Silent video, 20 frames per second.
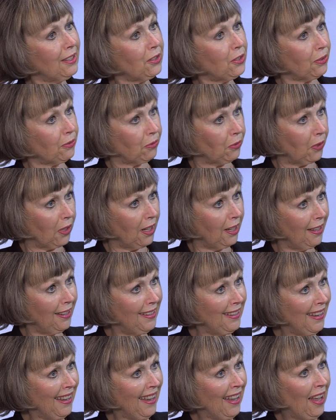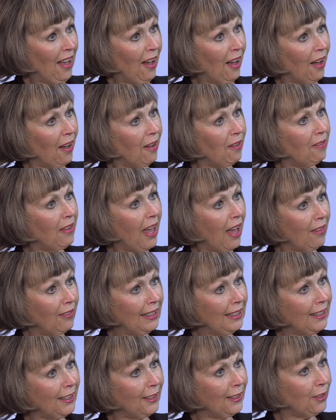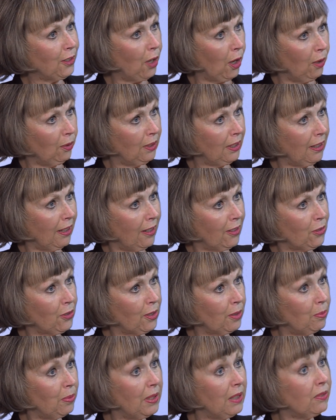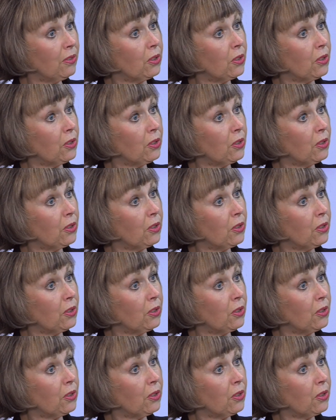is afraid of having a colonoscopy